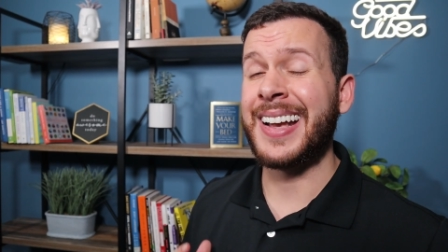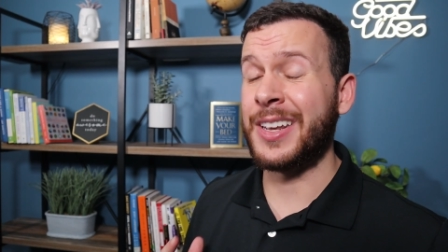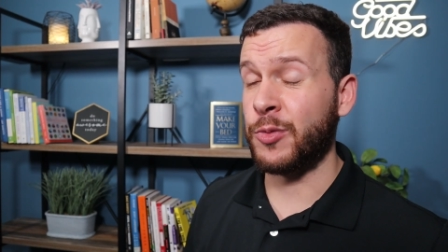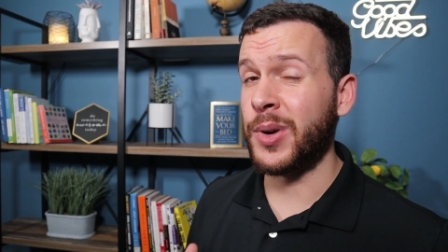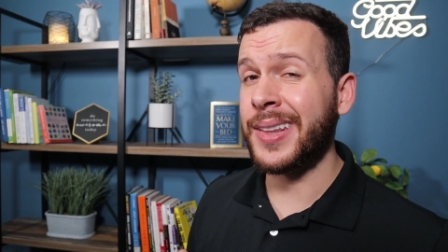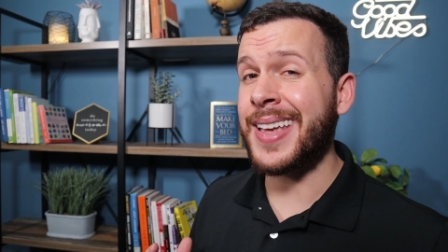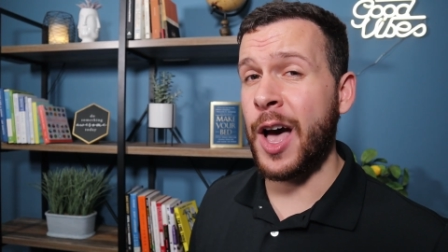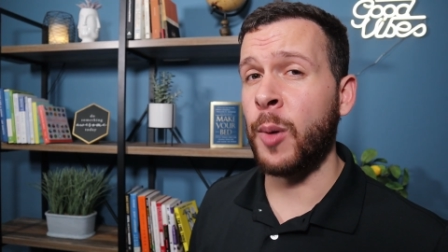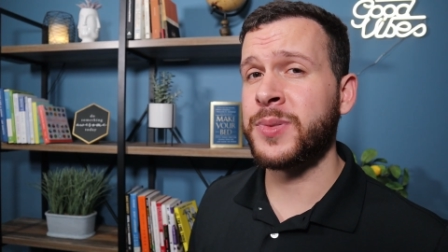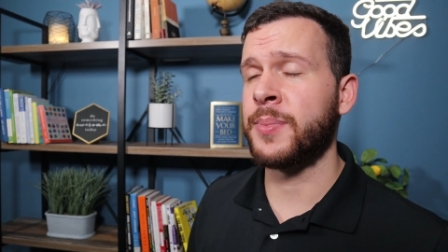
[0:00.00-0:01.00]
can really
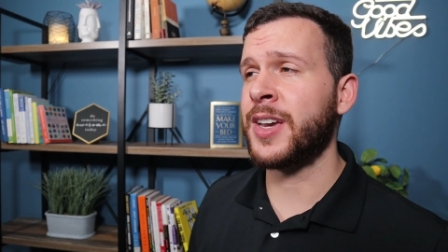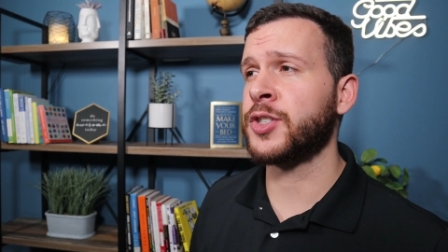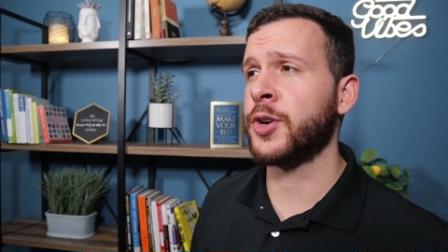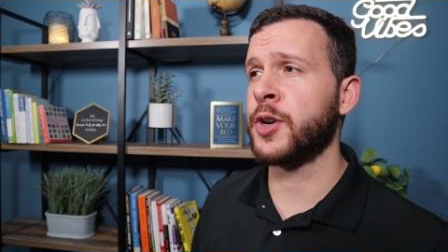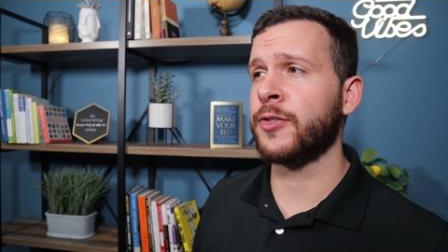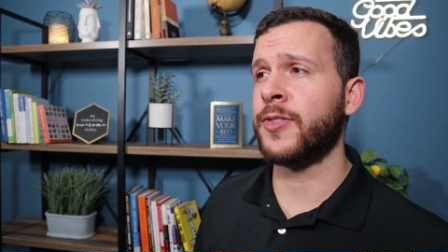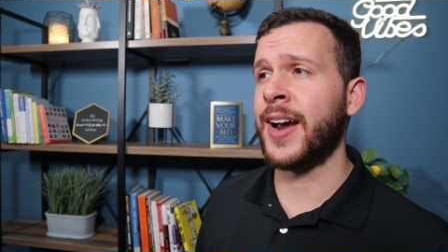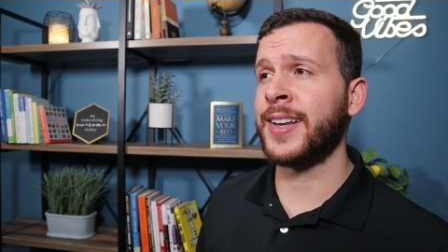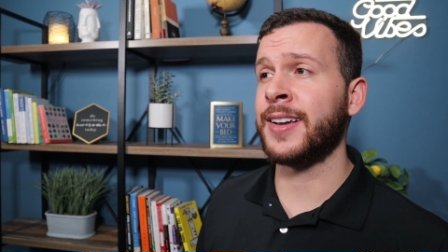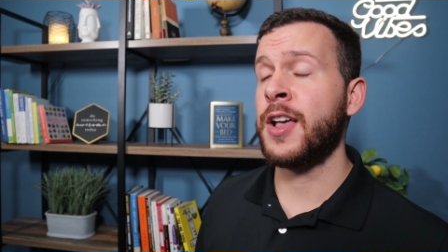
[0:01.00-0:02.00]
help to make sure you're
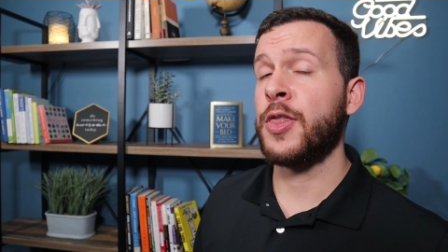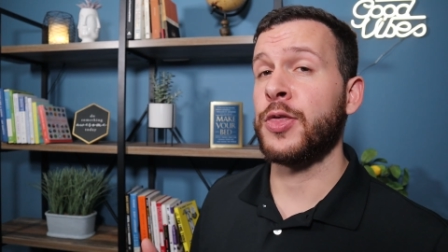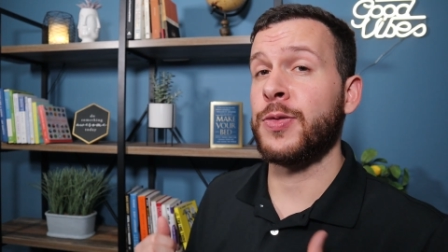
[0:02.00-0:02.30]
finding